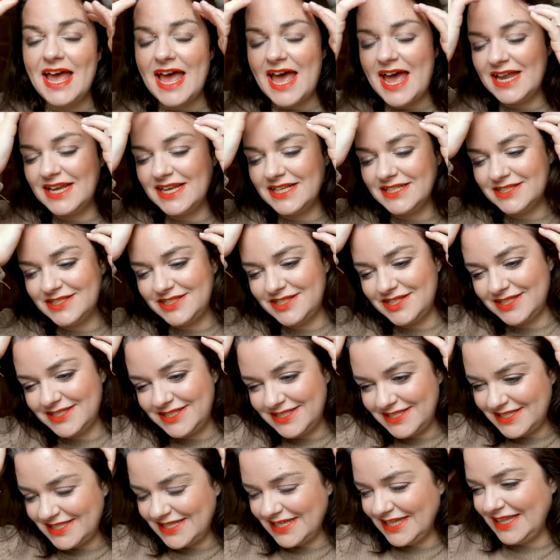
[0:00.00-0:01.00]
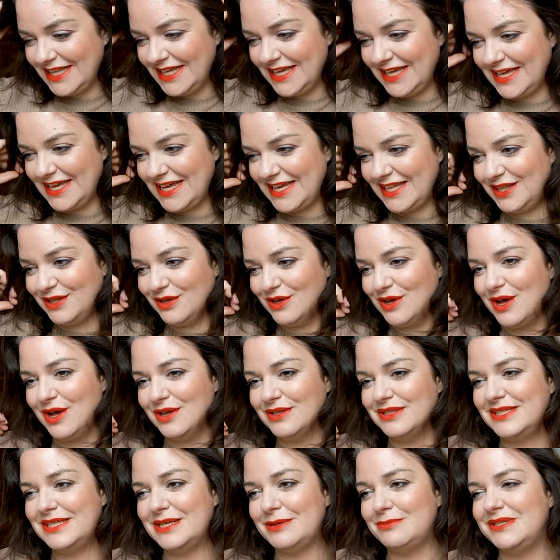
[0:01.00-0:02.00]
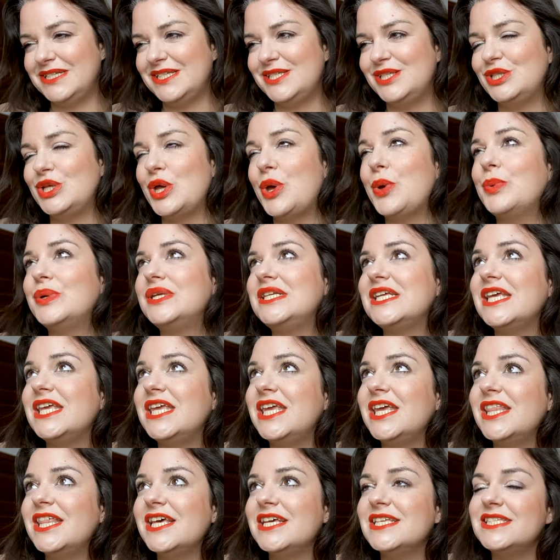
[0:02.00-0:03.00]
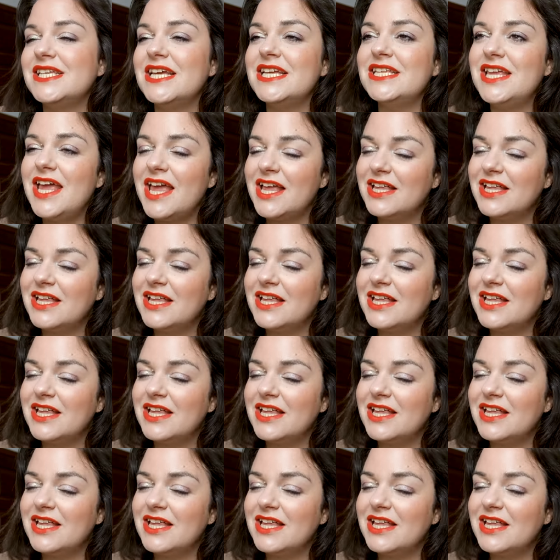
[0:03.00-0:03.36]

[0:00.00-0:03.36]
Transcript: and it's just silly and the concept is so ridiculous it,